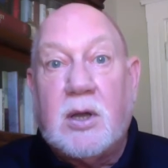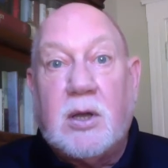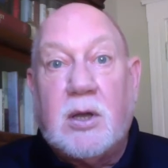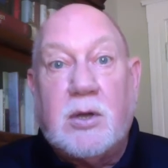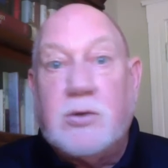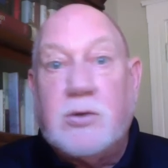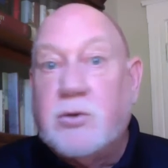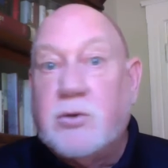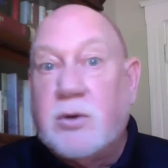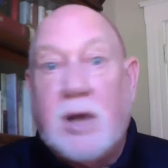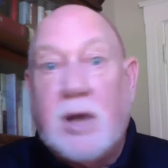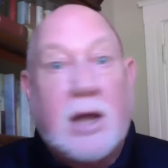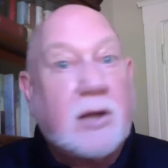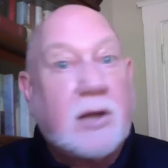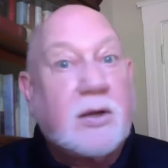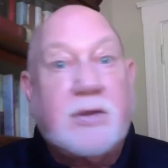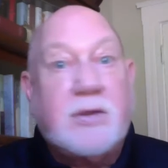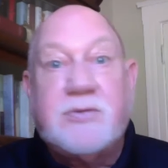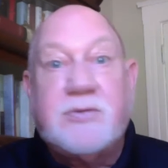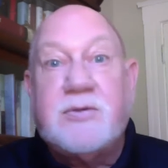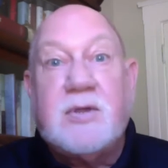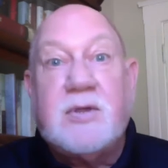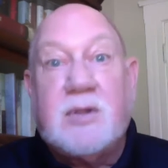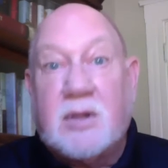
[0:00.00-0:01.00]
You're not going to
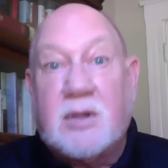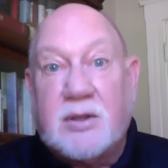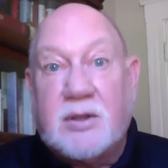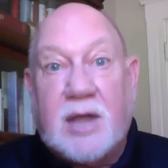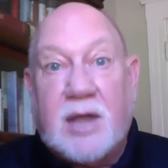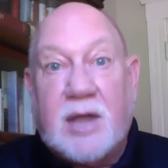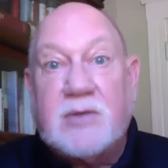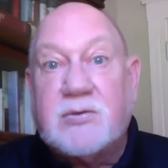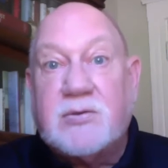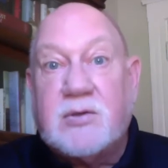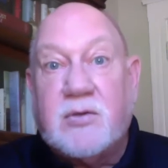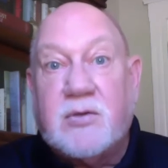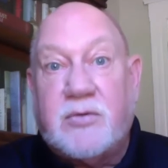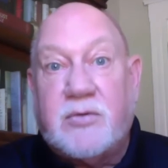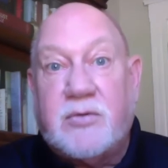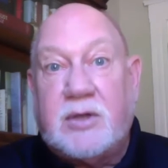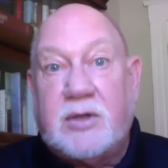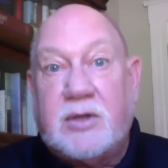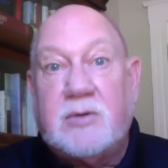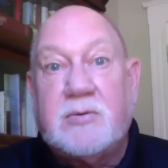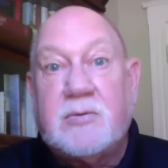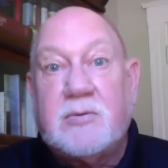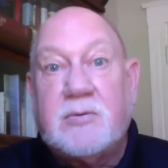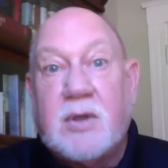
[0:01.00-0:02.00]
see the likes of it
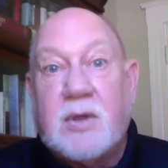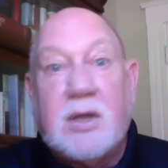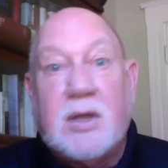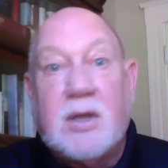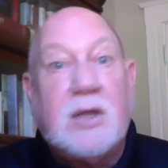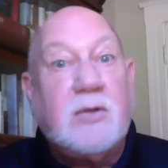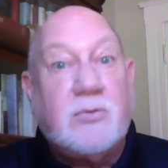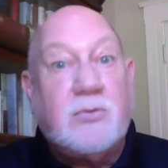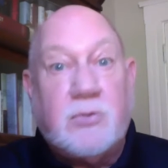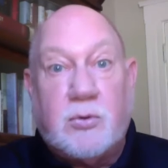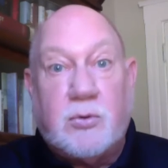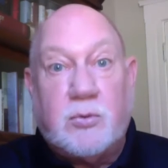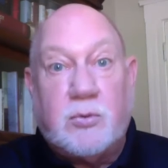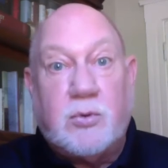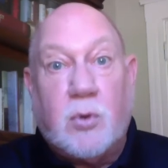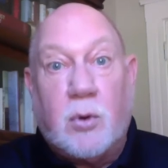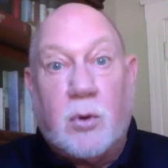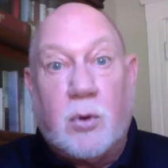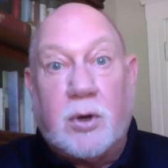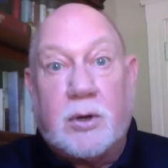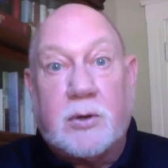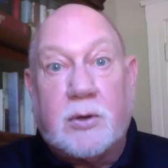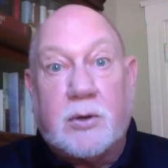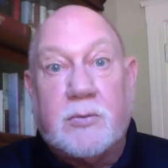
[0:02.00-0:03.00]
in New
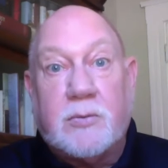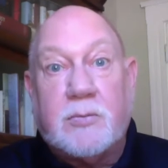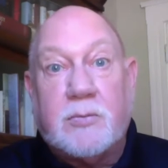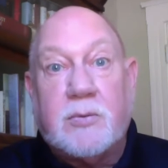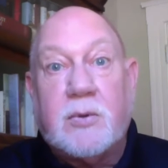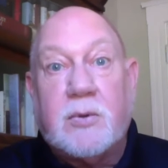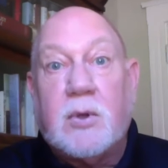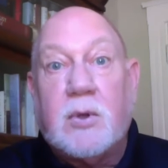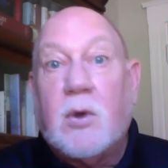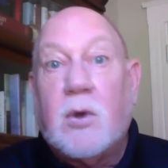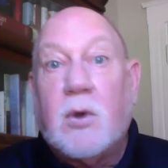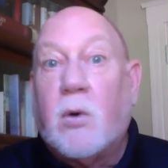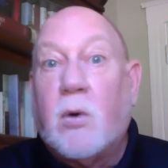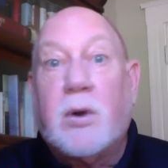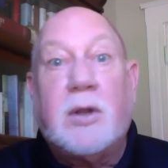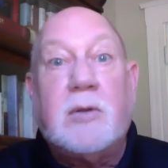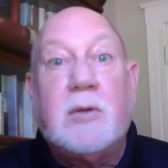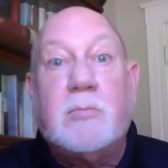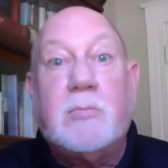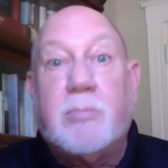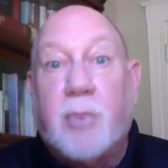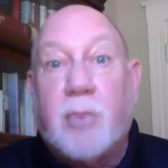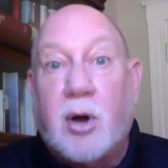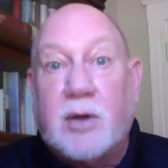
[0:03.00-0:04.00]
York, or
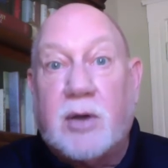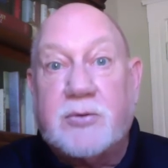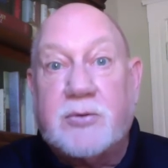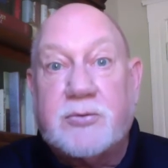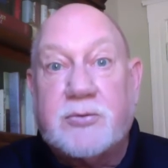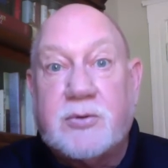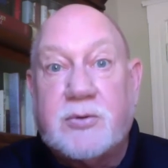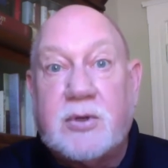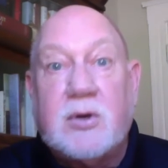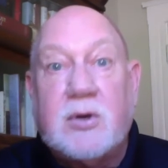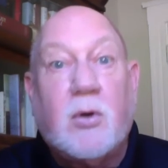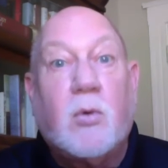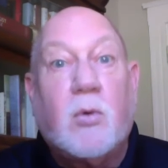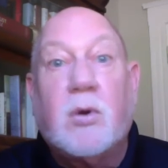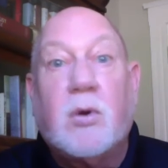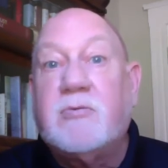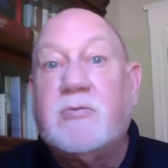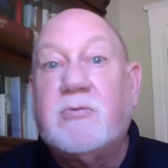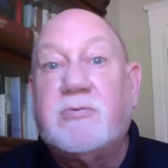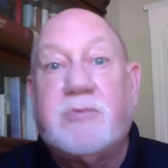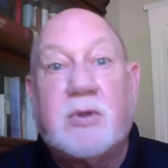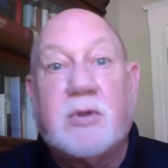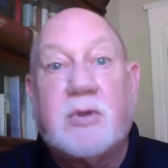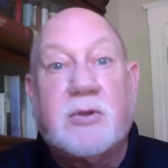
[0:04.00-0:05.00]
in Boston, or in
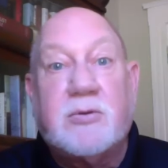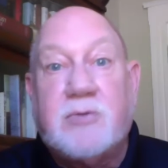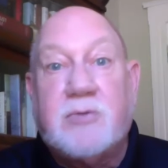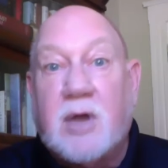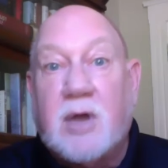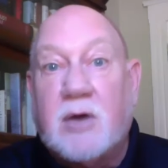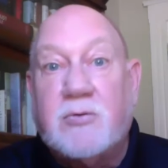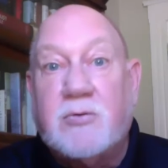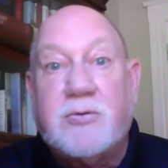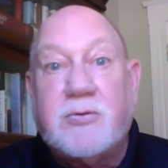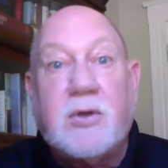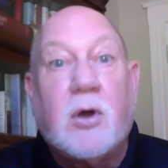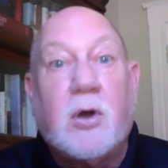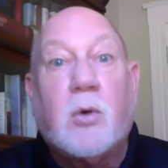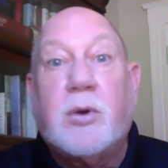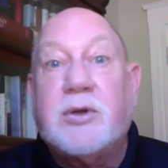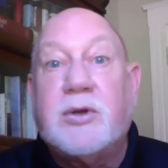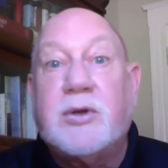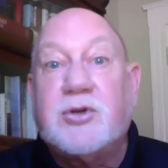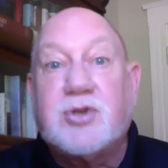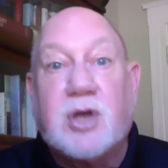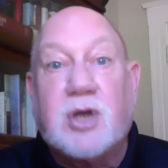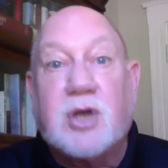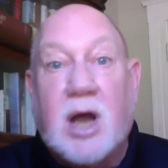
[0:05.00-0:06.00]
Philadelphia, or in
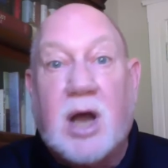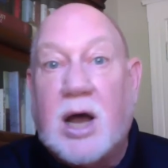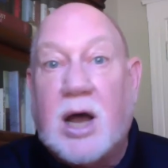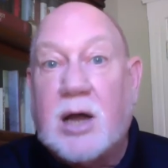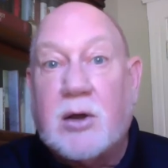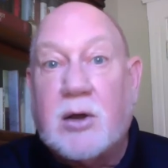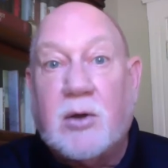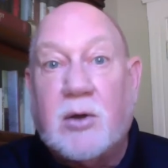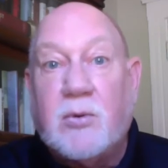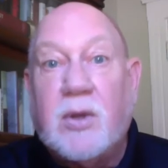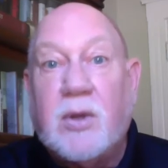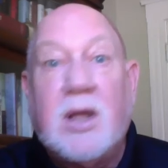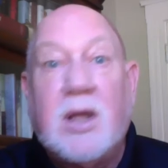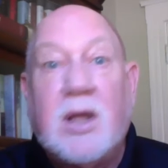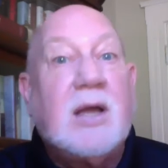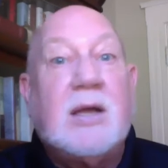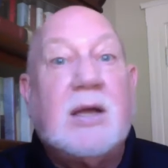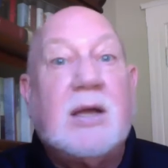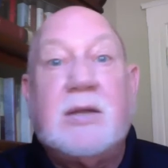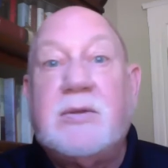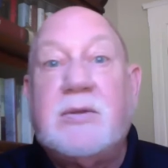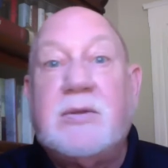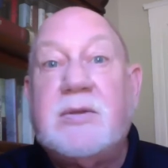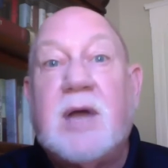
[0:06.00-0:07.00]
Chicago,
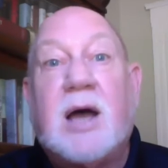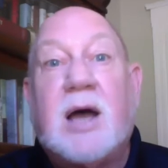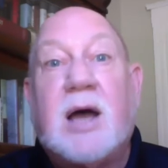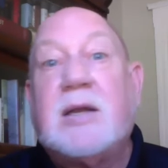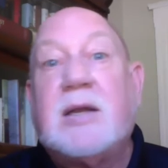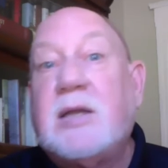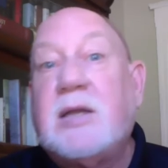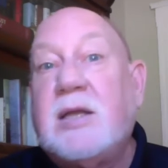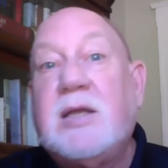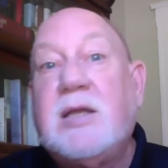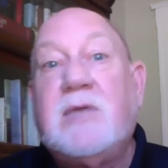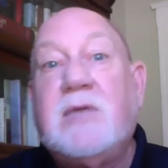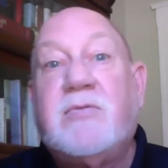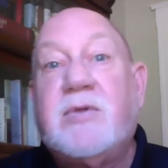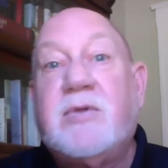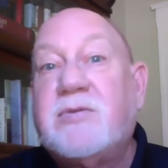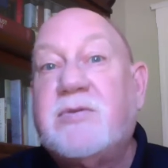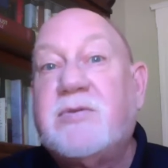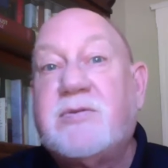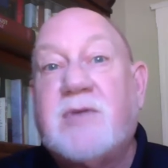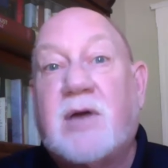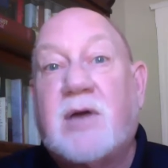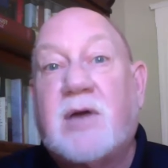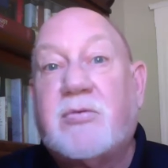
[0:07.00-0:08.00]
not even
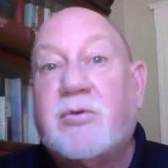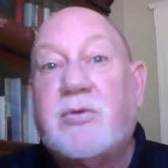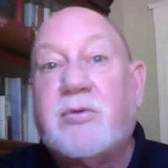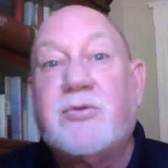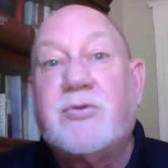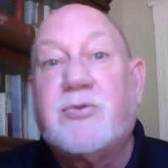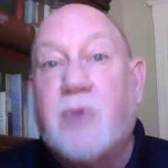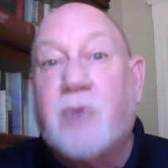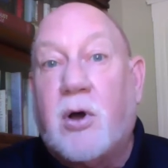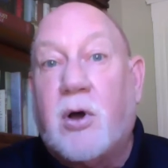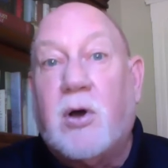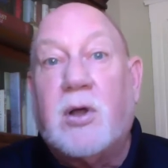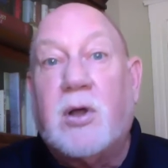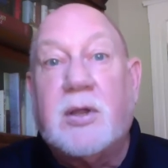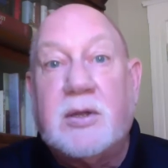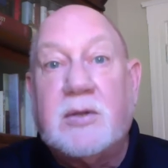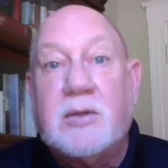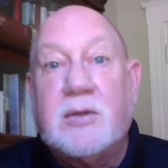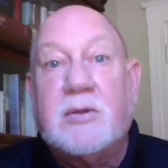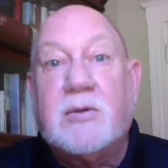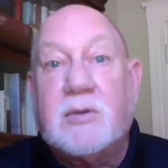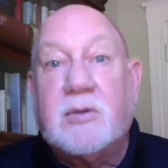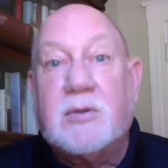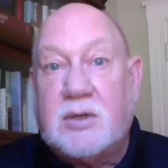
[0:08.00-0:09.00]
Severance Hall
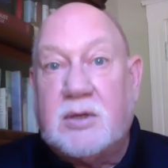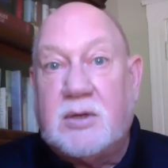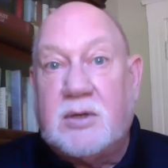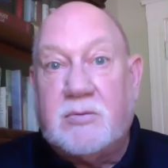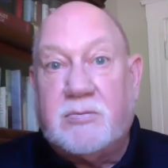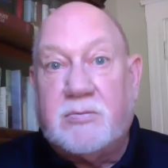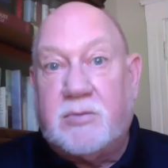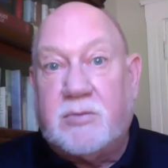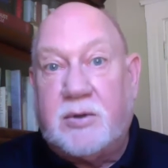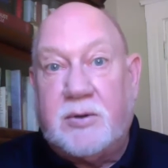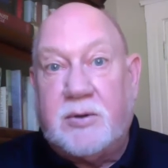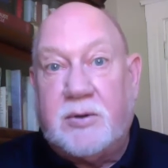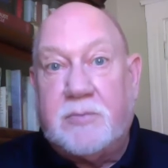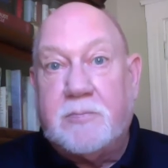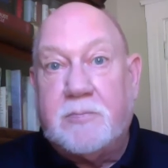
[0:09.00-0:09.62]
in Cleveland.